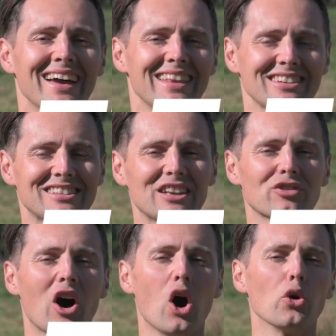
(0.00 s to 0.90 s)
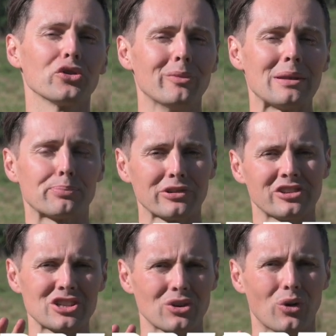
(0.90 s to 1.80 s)
That stands for Ultimate
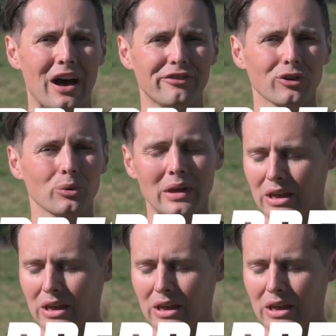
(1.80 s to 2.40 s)
Precision Rifle.